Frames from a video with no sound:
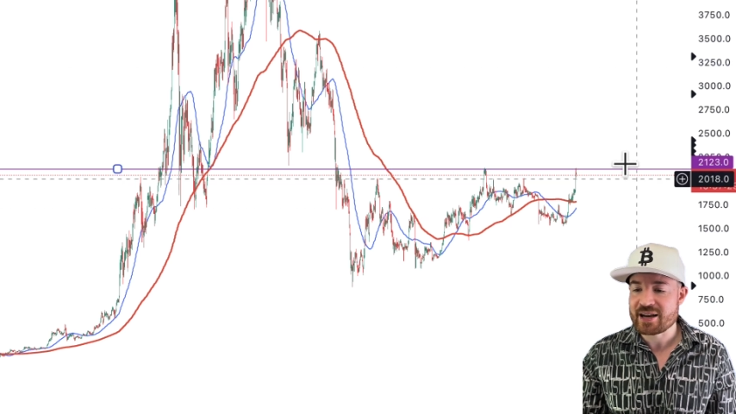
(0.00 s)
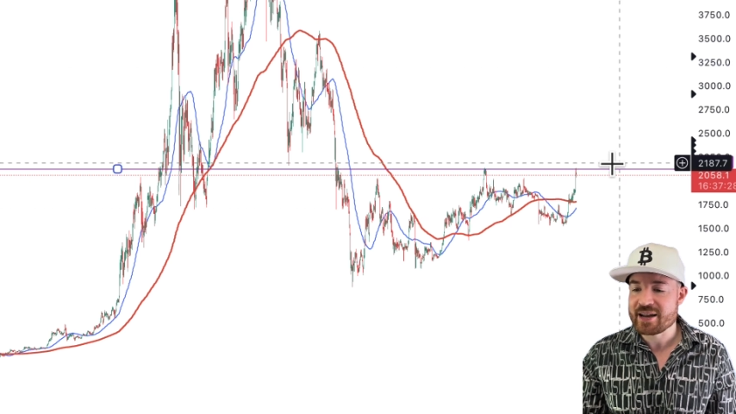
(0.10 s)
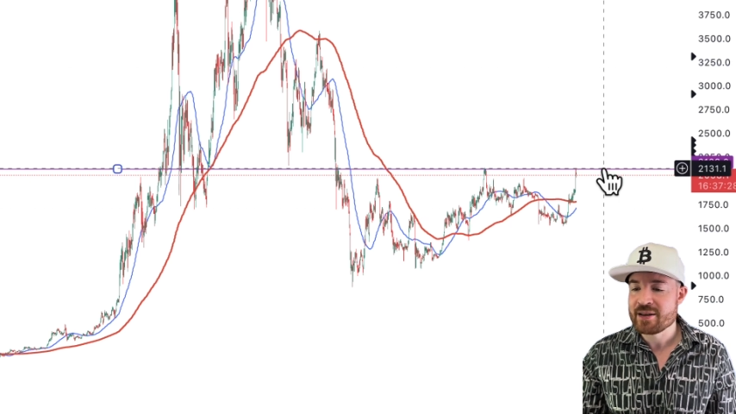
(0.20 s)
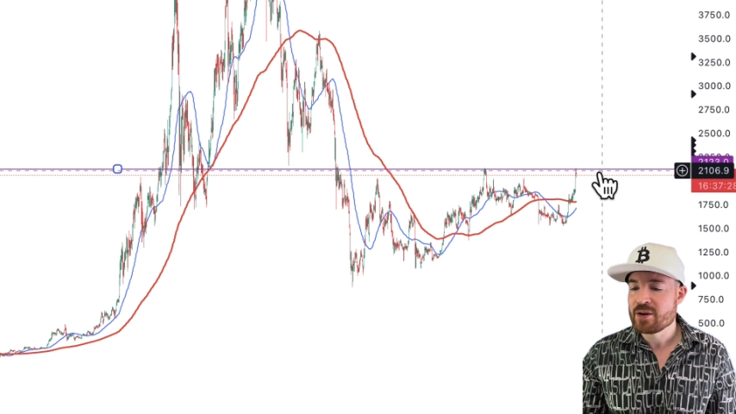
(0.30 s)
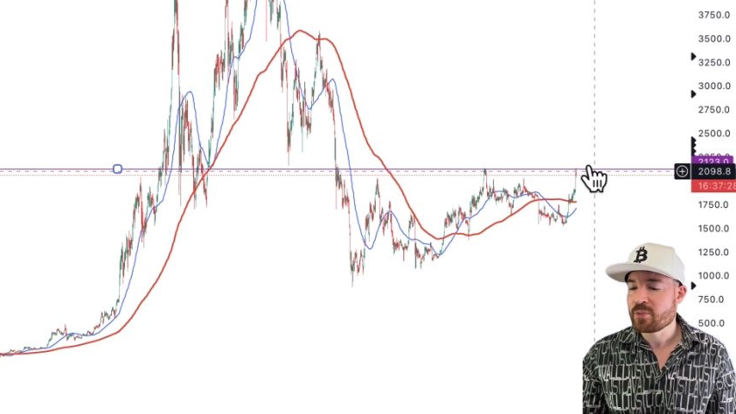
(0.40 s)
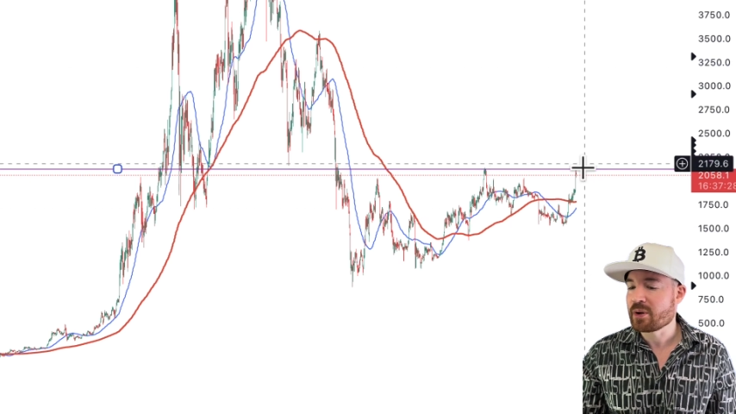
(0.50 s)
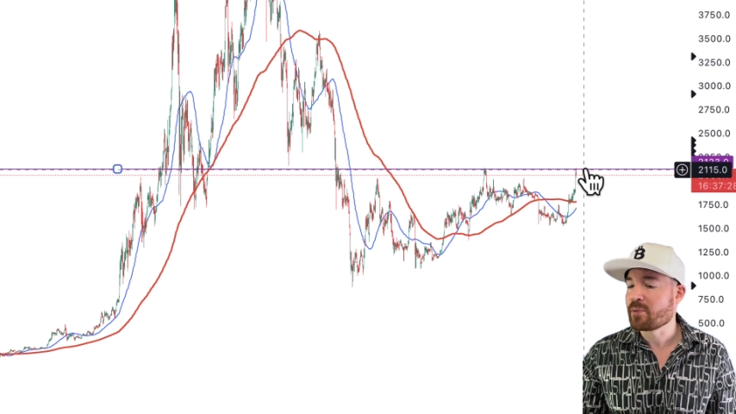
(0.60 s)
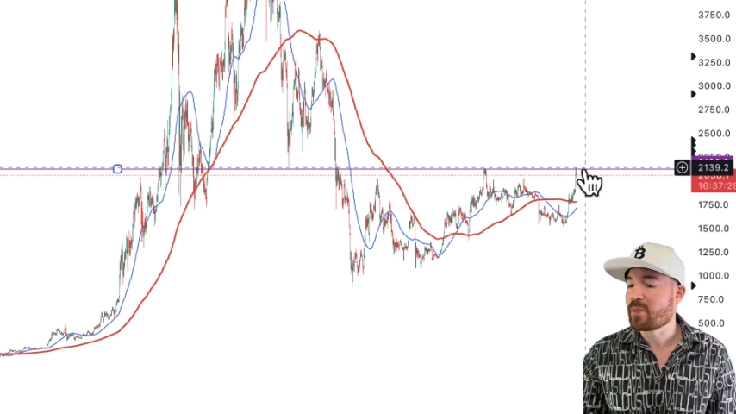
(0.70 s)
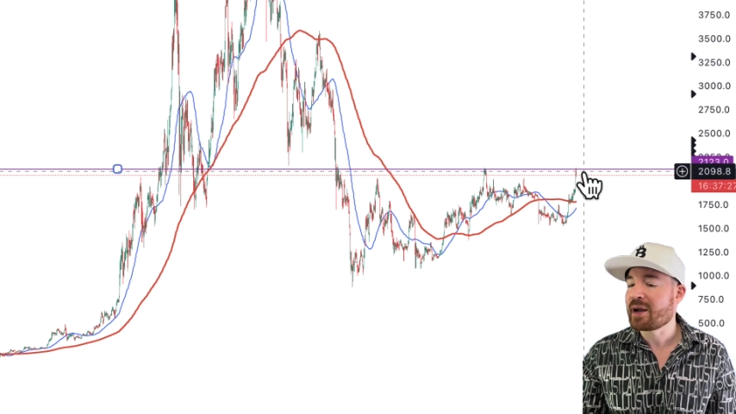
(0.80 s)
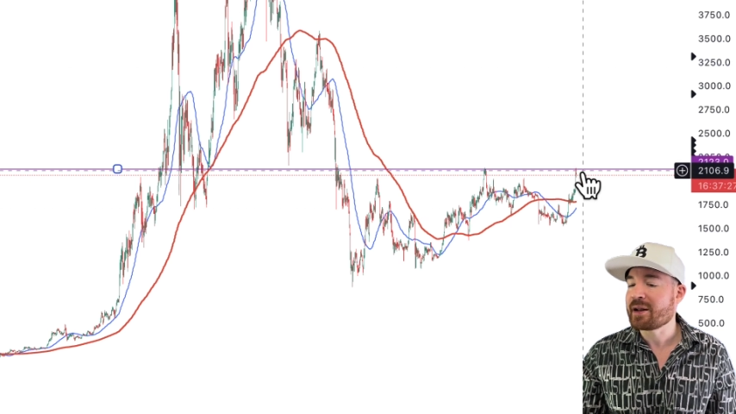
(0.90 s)
high, we are
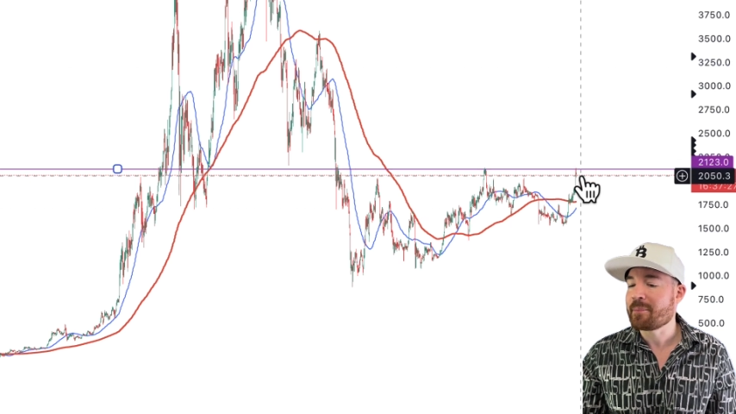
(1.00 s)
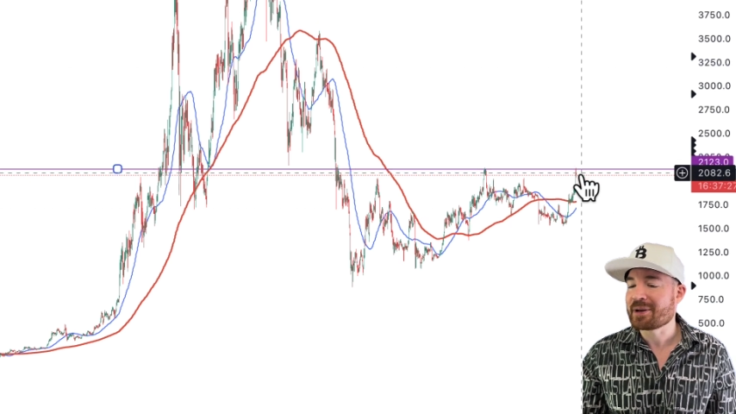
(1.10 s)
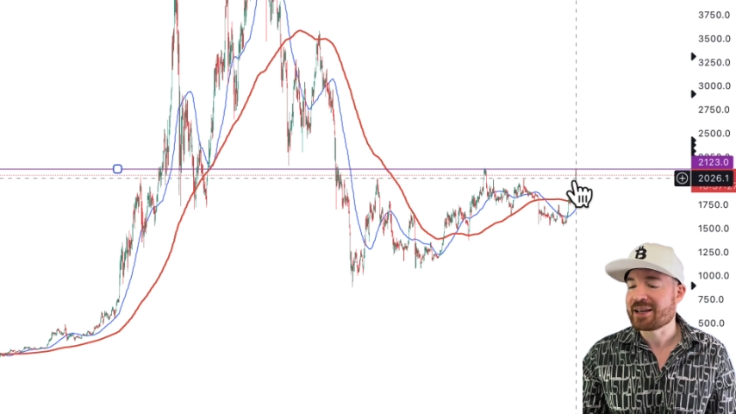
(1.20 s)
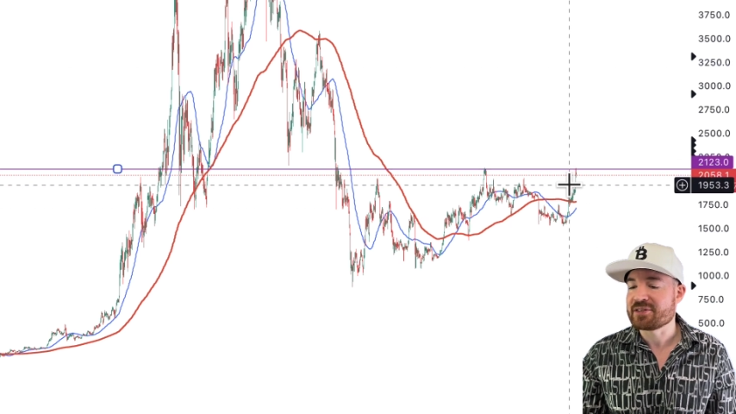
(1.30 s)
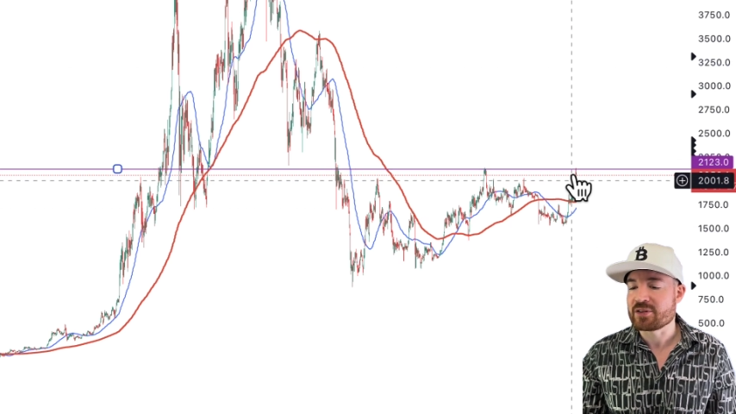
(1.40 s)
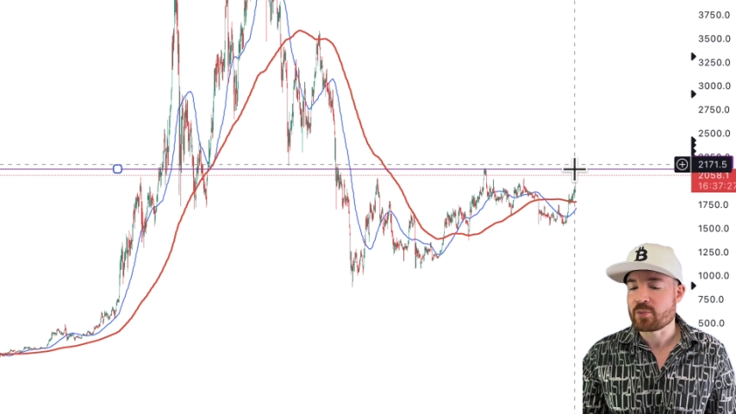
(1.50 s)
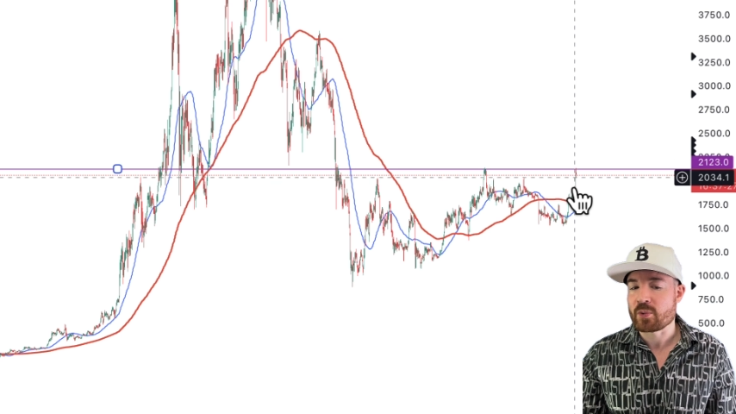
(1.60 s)
right up against it.